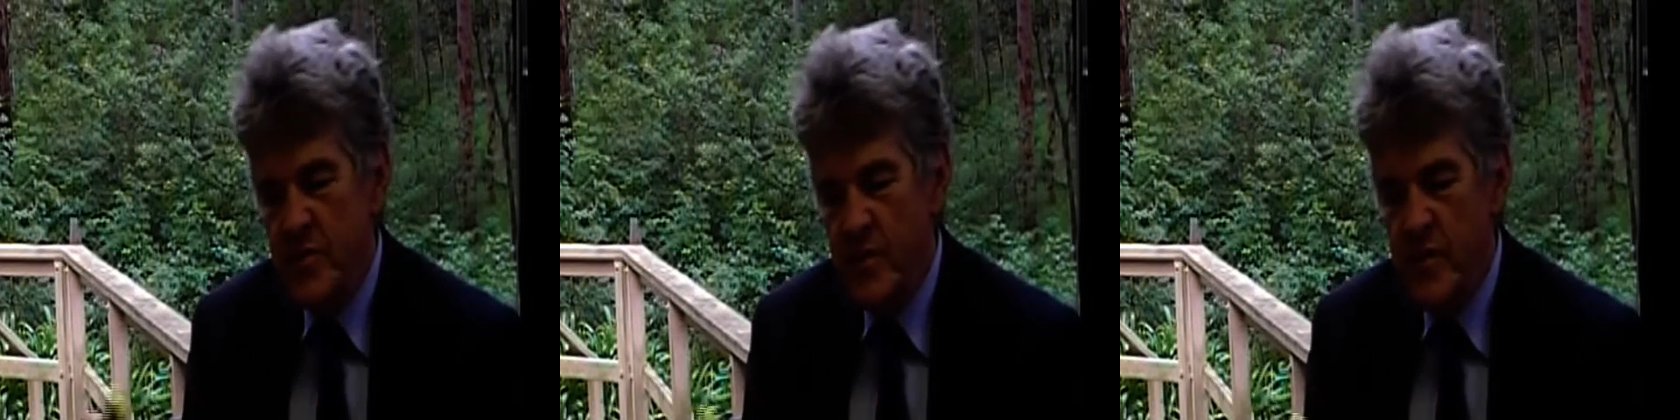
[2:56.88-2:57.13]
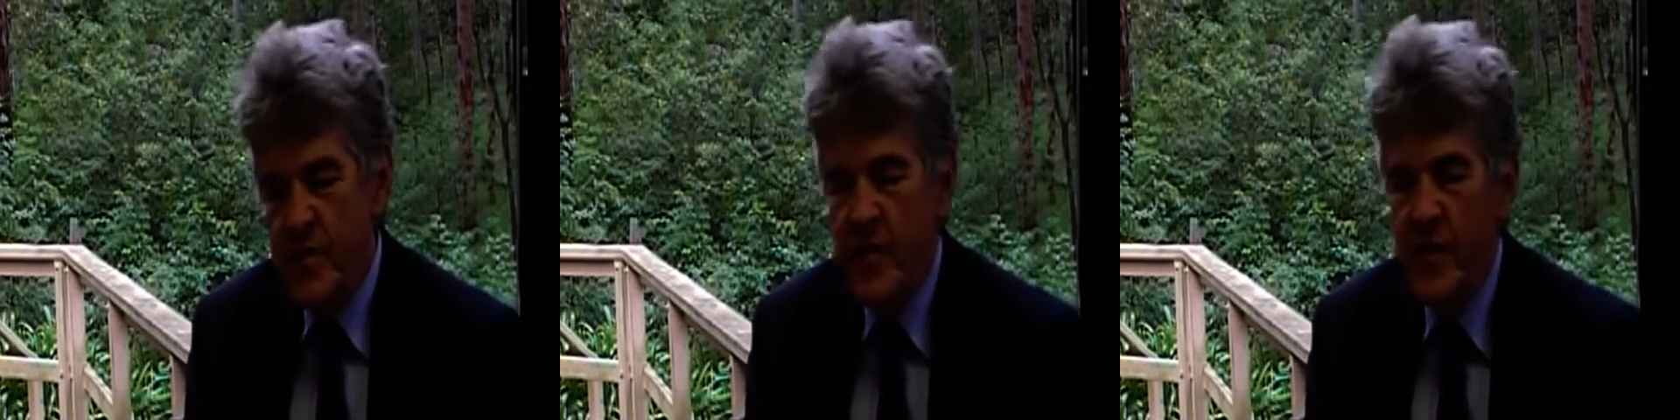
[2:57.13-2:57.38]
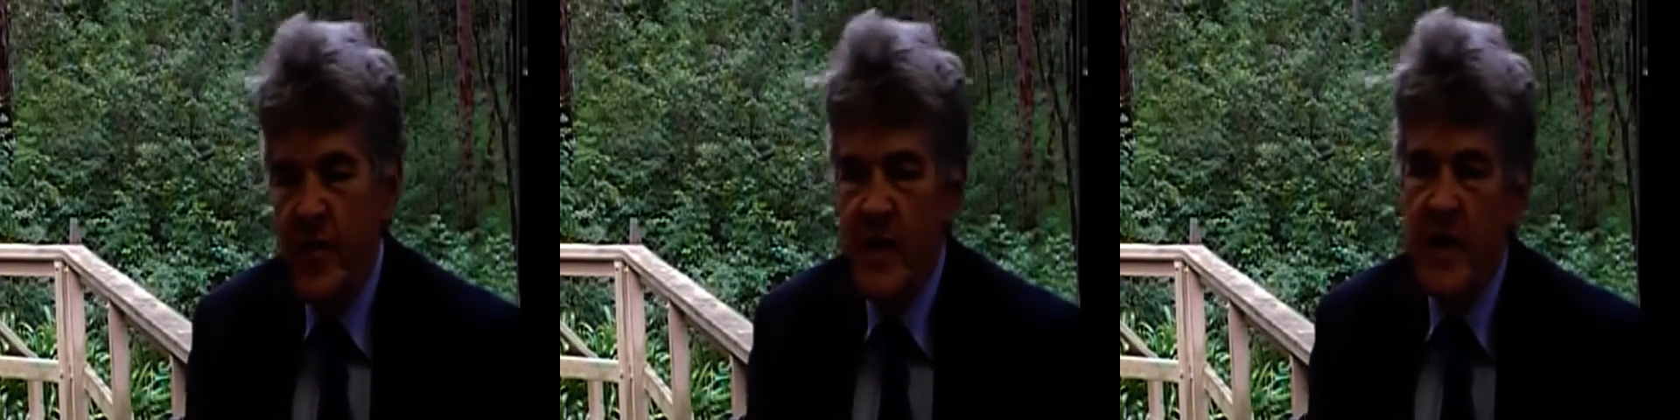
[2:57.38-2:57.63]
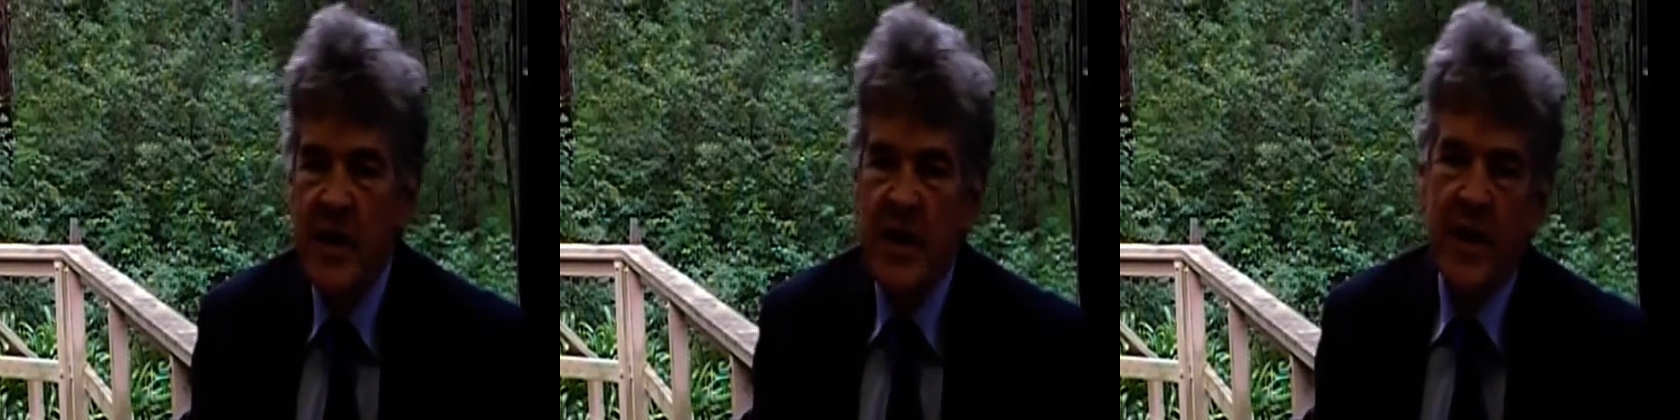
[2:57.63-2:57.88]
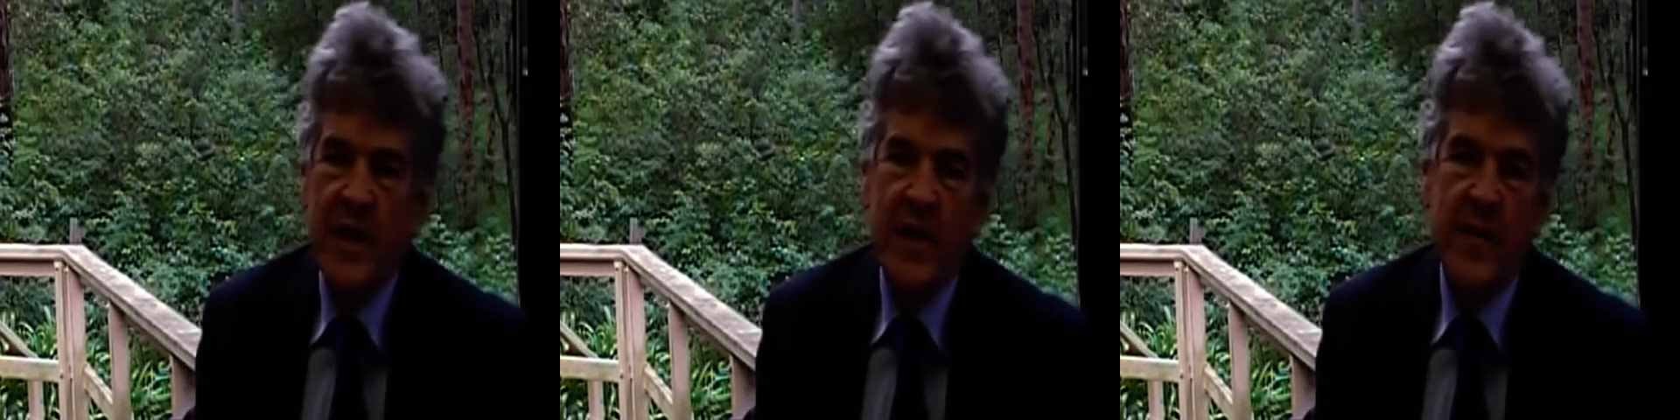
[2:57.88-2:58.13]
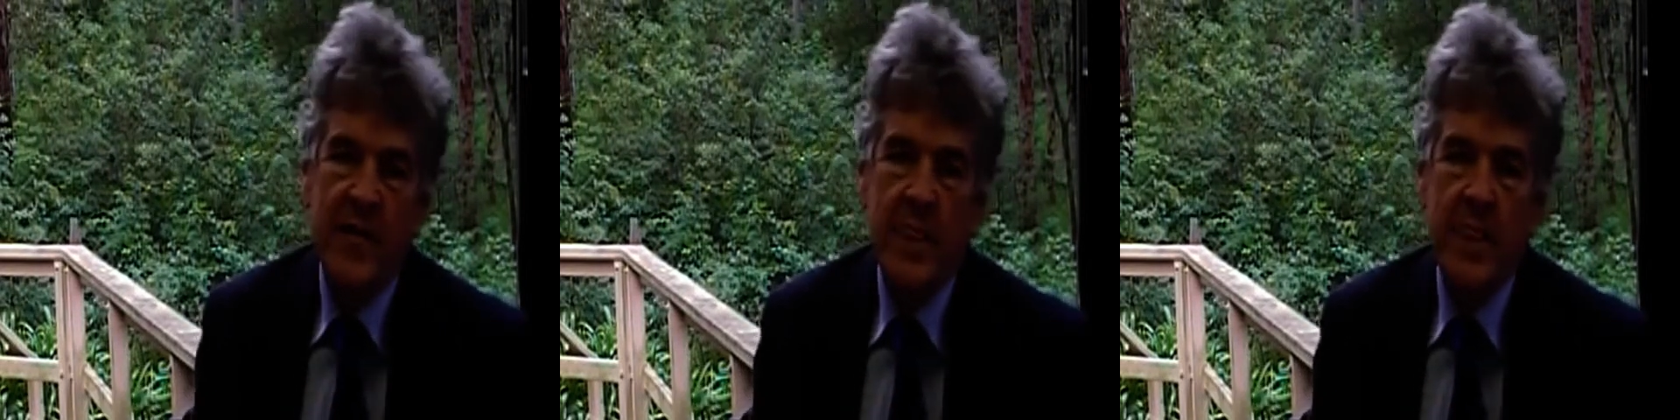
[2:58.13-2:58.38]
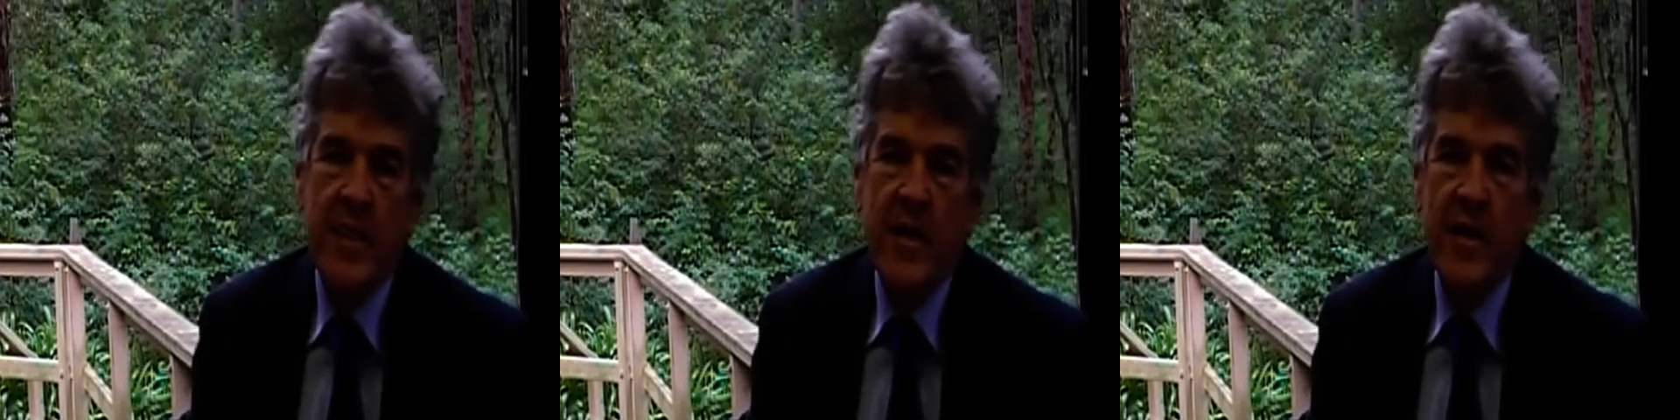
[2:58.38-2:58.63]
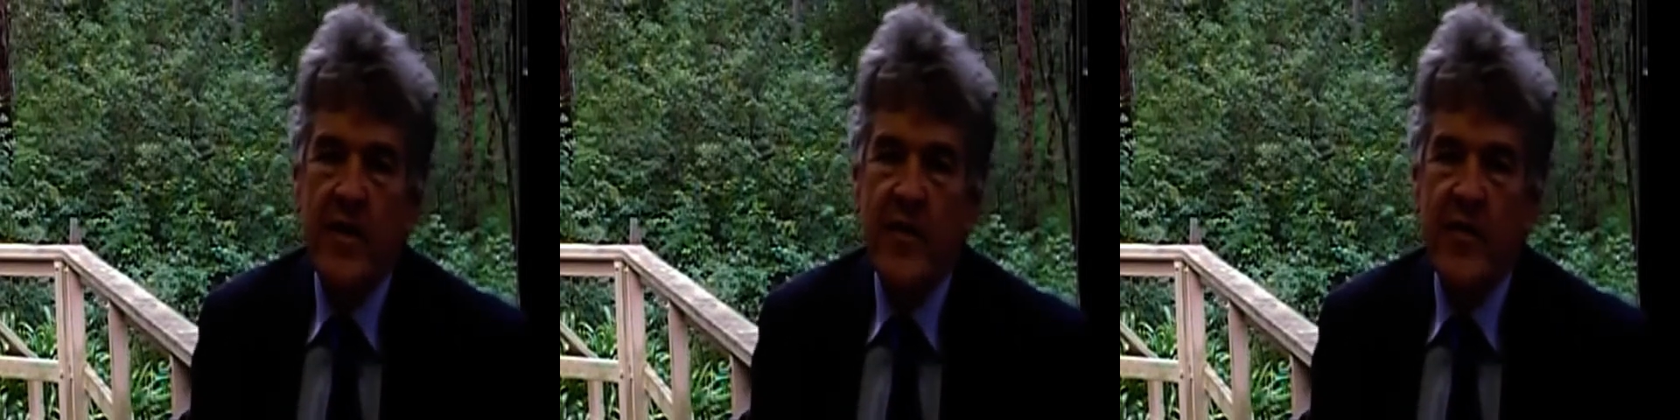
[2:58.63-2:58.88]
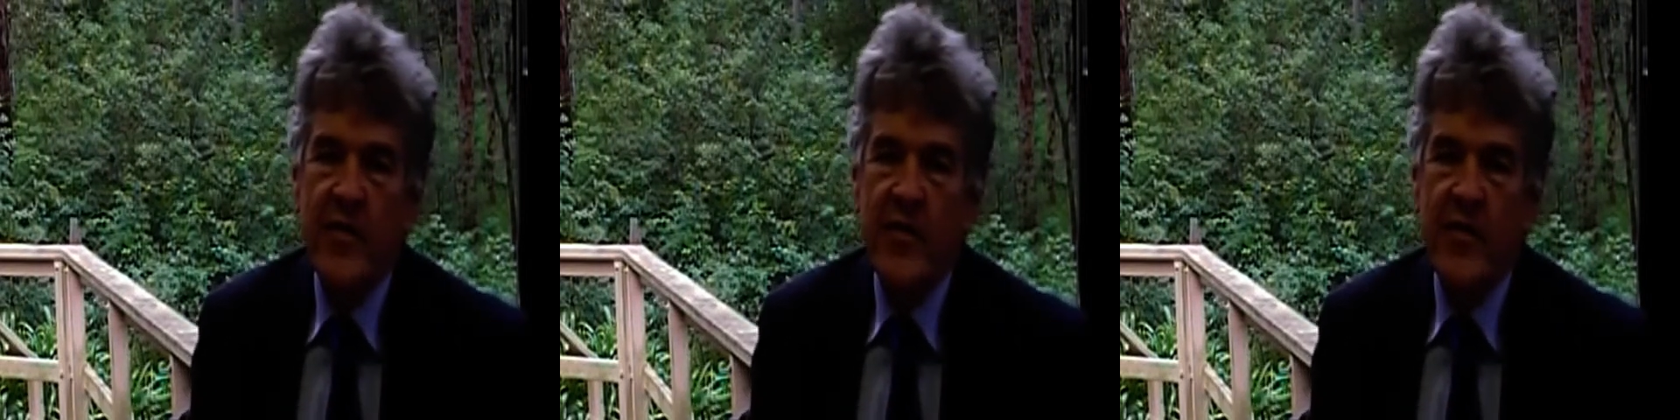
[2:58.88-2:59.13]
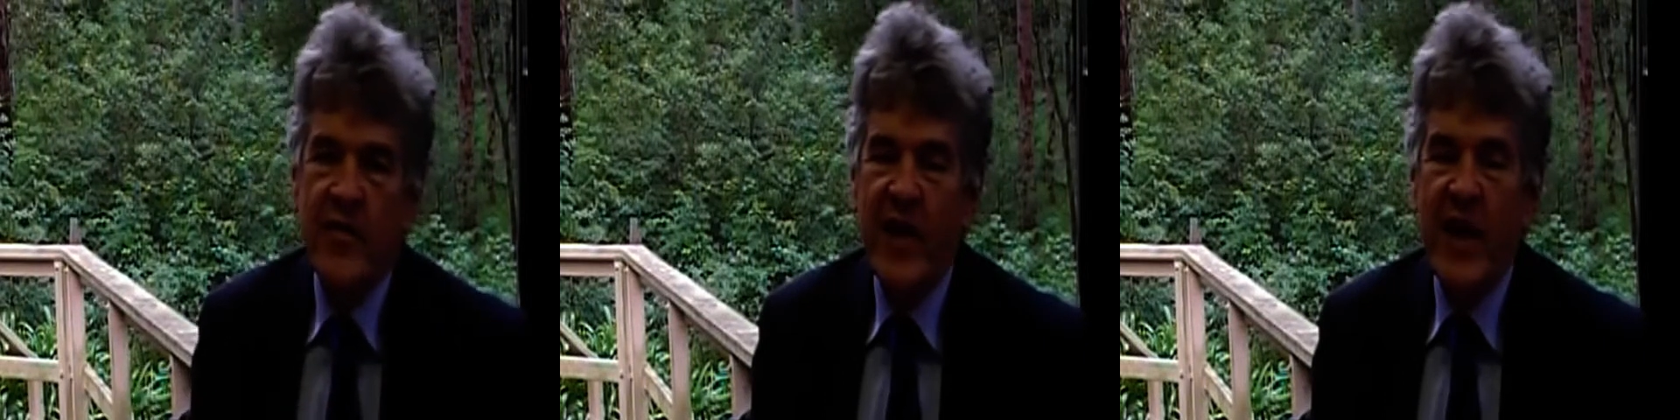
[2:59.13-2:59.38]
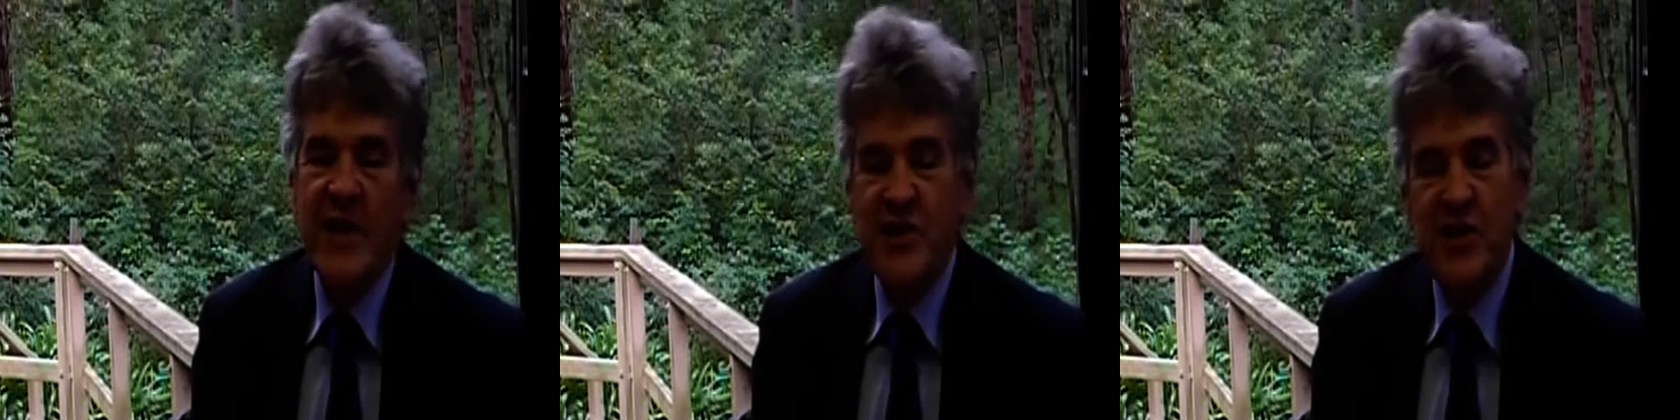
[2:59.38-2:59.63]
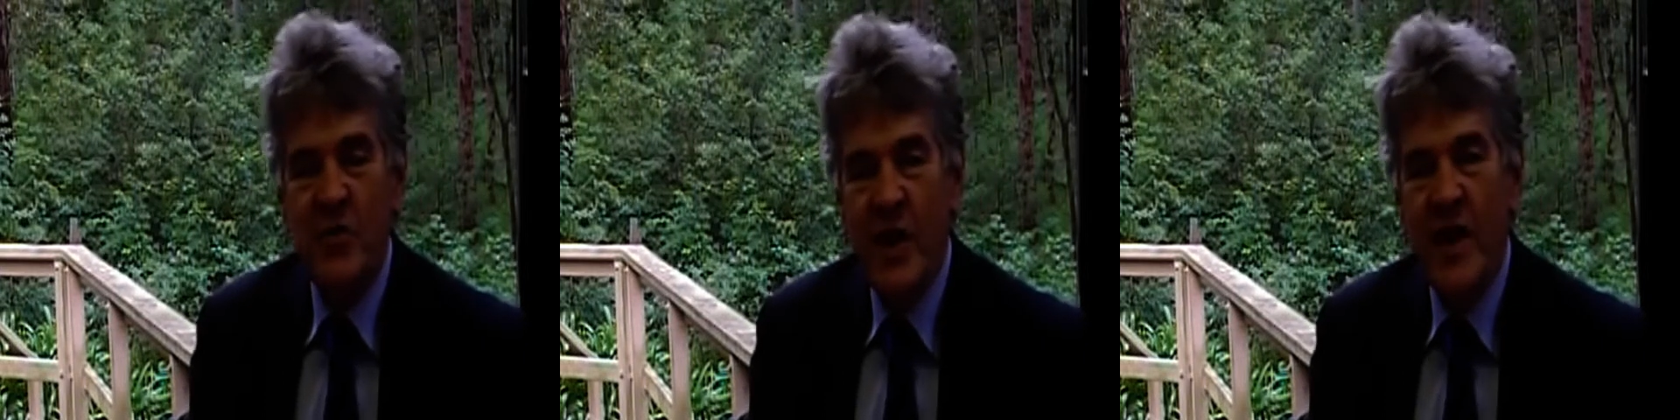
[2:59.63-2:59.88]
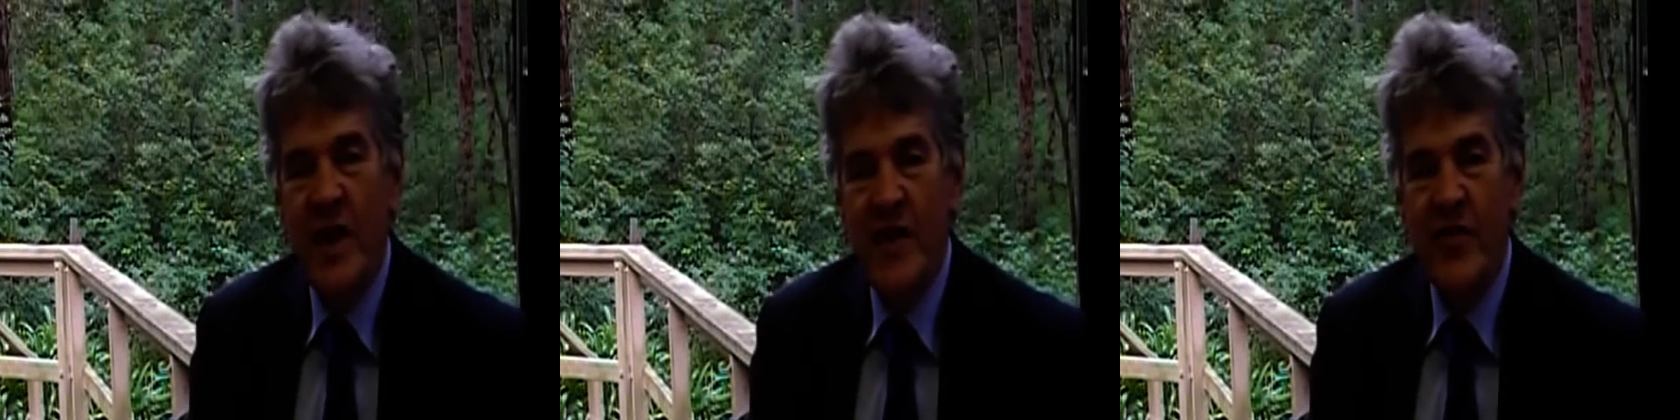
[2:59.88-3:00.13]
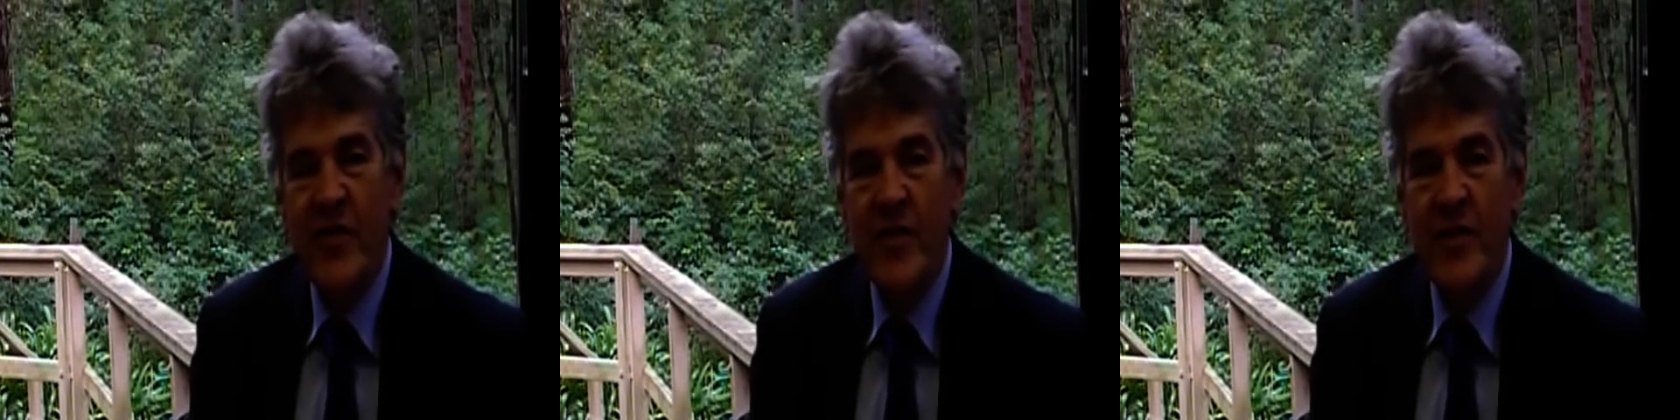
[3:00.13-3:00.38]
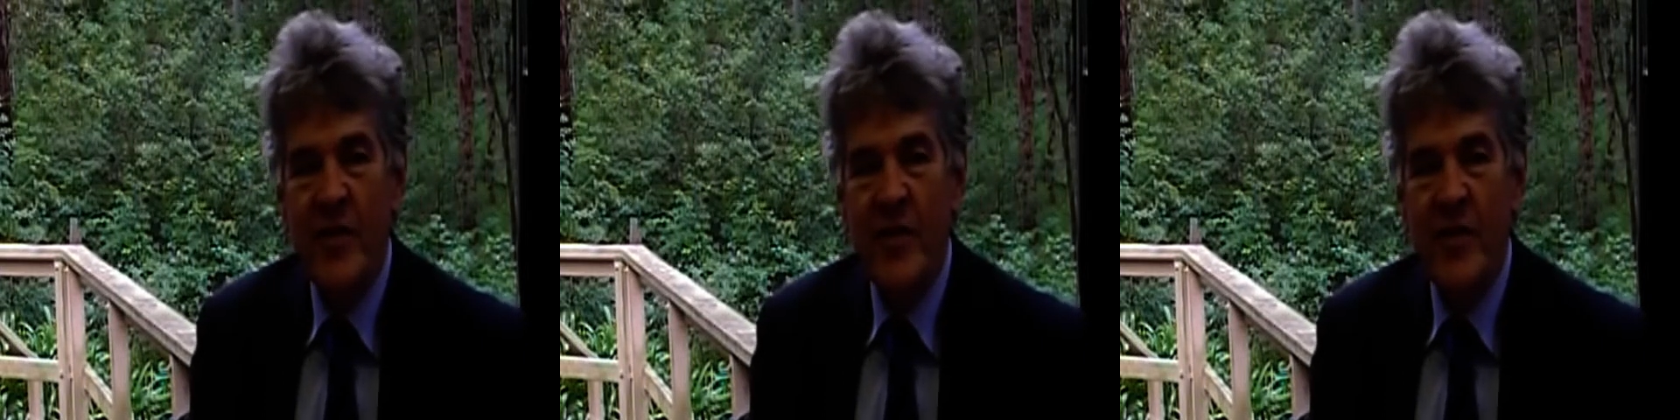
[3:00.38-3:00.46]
very sketchy ways.